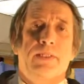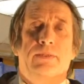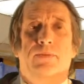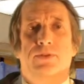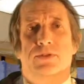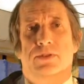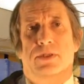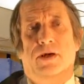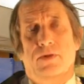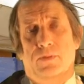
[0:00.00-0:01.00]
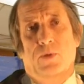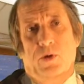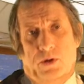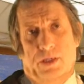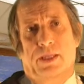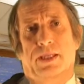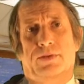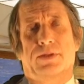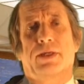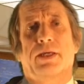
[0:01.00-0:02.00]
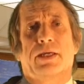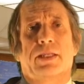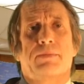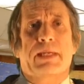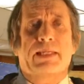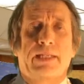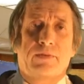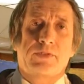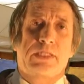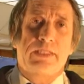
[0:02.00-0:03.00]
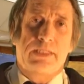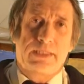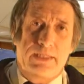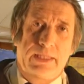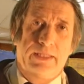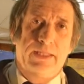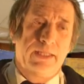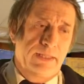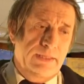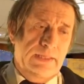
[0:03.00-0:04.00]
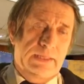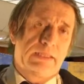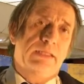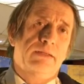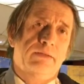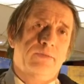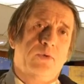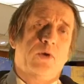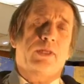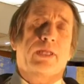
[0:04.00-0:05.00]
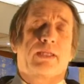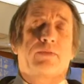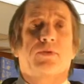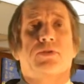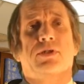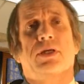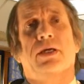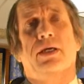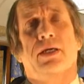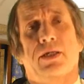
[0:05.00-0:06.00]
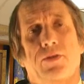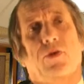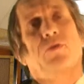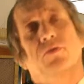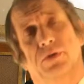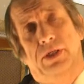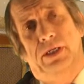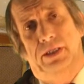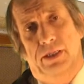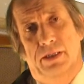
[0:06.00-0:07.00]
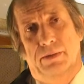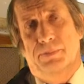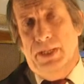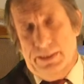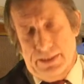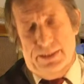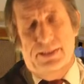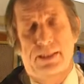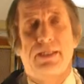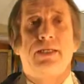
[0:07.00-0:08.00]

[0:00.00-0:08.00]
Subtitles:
it was our work that the media was interested in. This is a work that was known in the press.